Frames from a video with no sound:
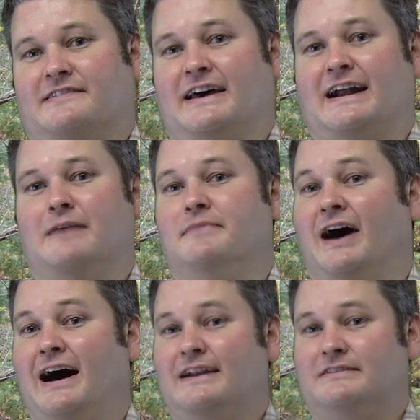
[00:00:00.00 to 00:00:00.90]
said, I'm
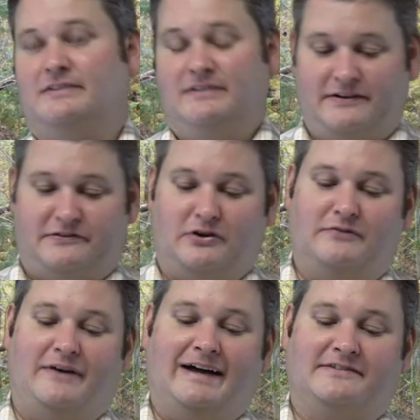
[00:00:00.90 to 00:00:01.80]
not a
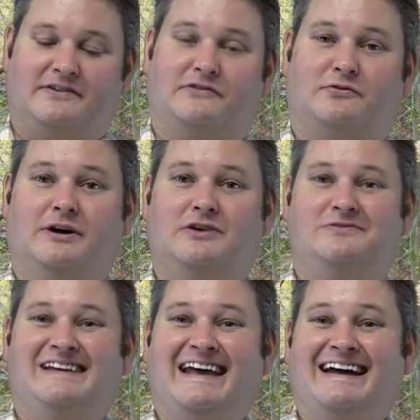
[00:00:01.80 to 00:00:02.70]
certified
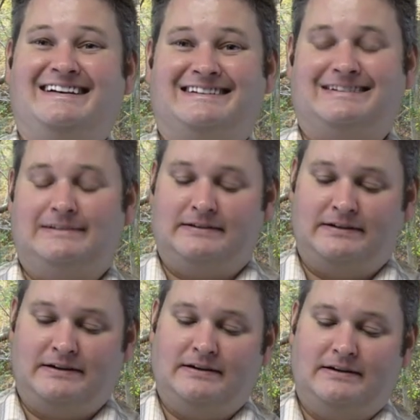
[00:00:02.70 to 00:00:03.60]
Cicerone yet,
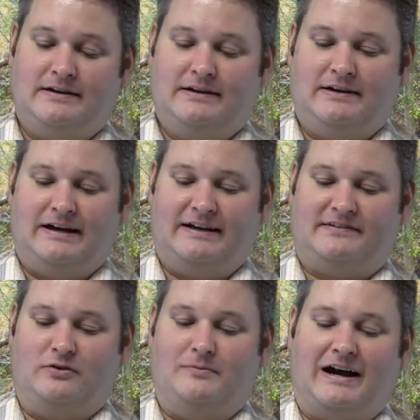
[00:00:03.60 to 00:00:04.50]
uh,
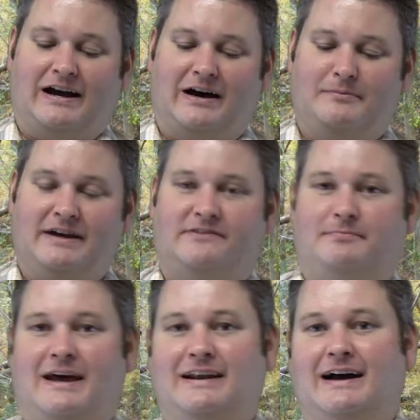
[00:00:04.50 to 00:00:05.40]
so my comments
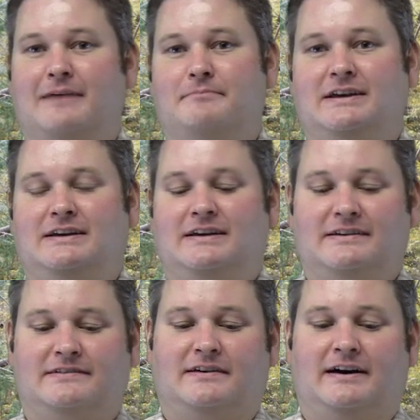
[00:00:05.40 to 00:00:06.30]
may not be
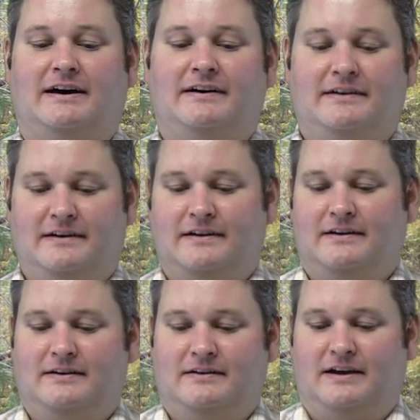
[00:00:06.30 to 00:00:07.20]
as, uh,
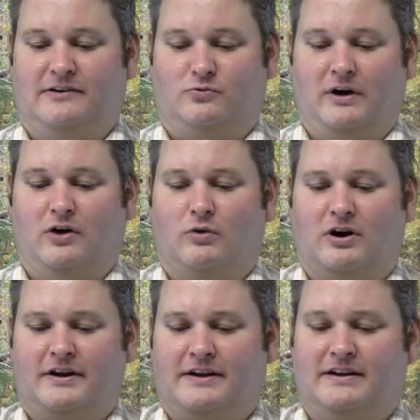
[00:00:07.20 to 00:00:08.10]
as well
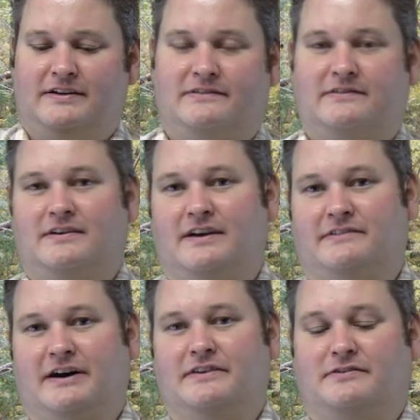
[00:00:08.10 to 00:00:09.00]
worded as,
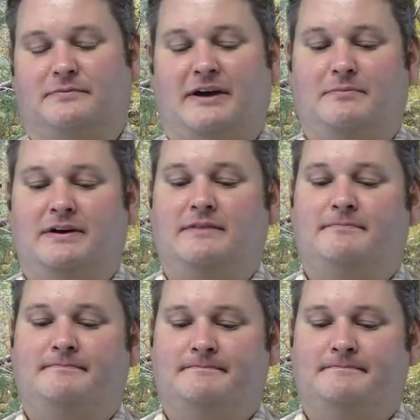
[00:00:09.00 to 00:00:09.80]
as others may be.